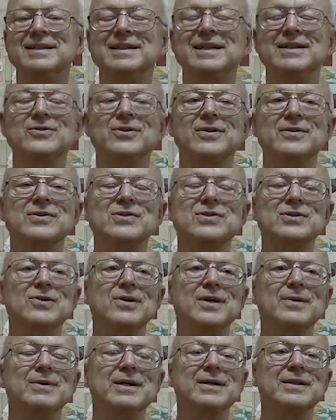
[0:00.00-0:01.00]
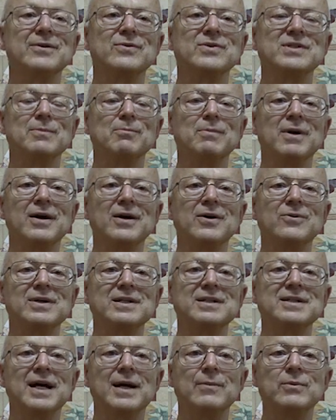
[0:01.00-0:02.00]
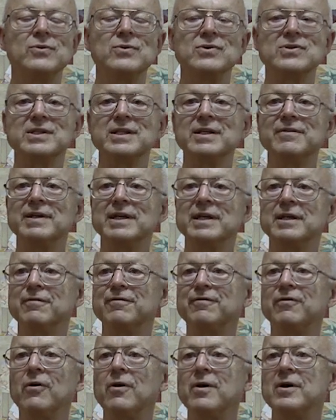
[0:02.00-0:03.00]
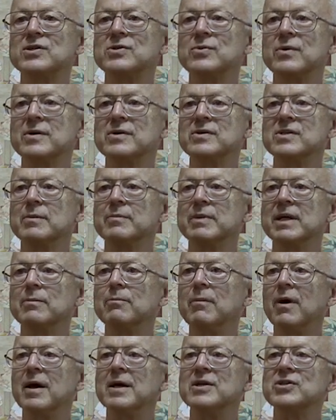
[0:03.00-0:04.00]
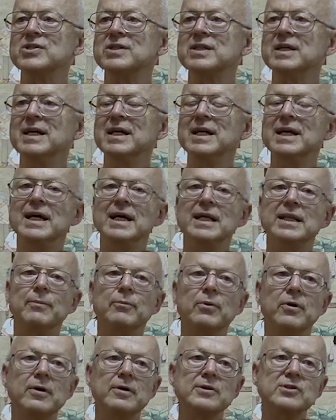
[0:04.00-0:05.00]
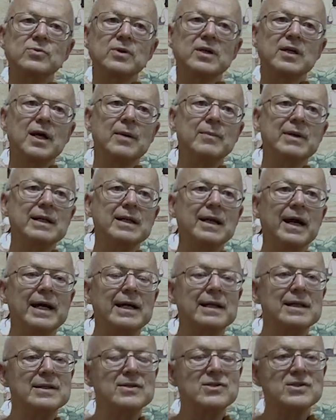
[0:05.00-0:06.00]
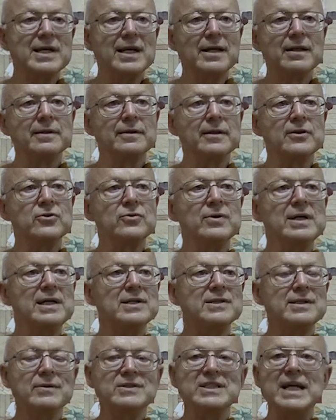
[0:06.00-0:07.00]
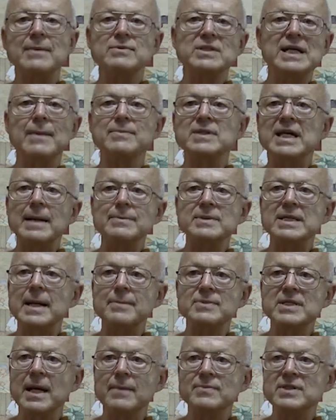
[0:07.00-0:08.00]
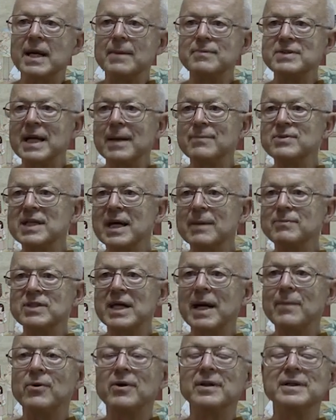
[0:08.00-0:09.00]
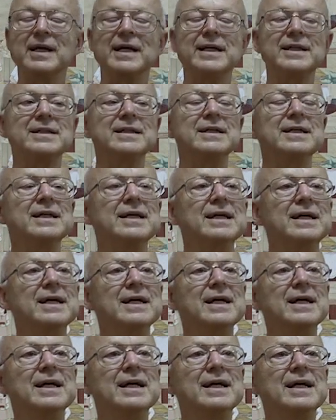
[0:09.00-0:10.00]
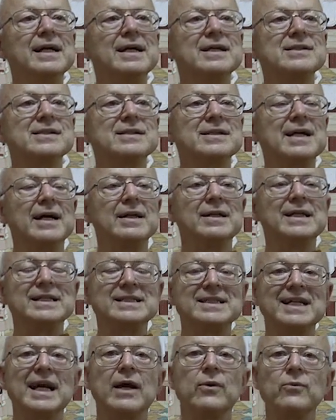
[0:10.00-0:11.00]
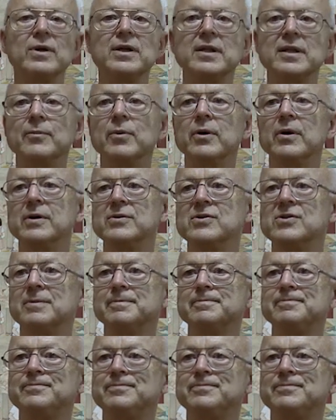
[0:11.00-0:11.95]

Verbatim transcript: He told the story about there was a monk one time who was living in a forest where it was a big marsh. And the birds would come at night and settle in the trees, and they would chap, chap, chap, chap, chap, chap, chap, chap, chap all night. And he says, I'd like to get rid of the birds.